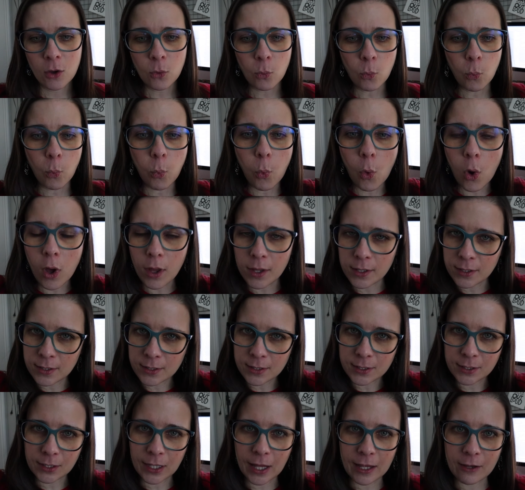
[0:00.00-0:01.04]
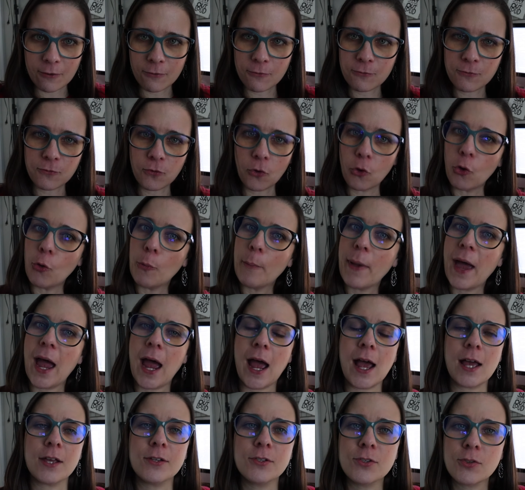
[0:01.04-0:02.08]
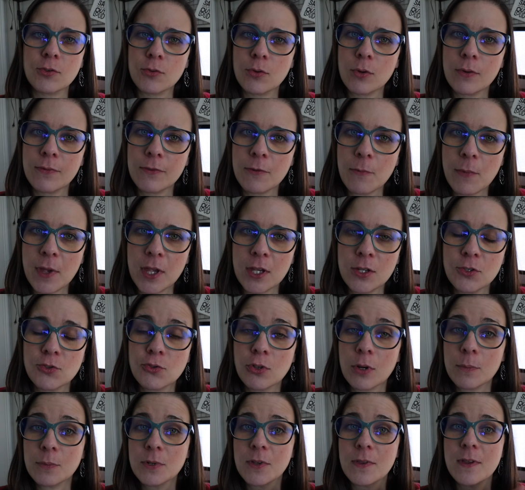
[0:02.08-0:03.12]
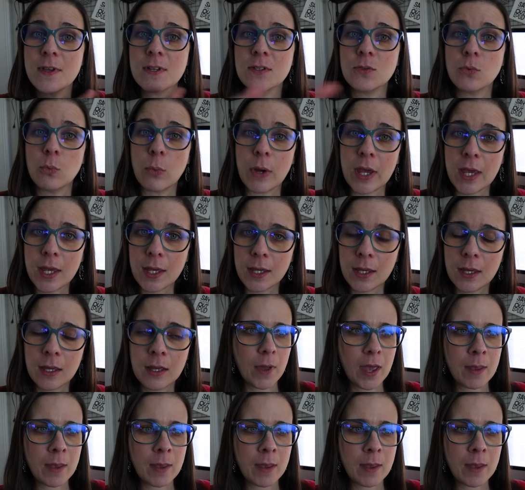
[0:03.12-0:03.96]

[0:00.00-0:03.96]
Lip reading: one like full pass through of the manuscript this week.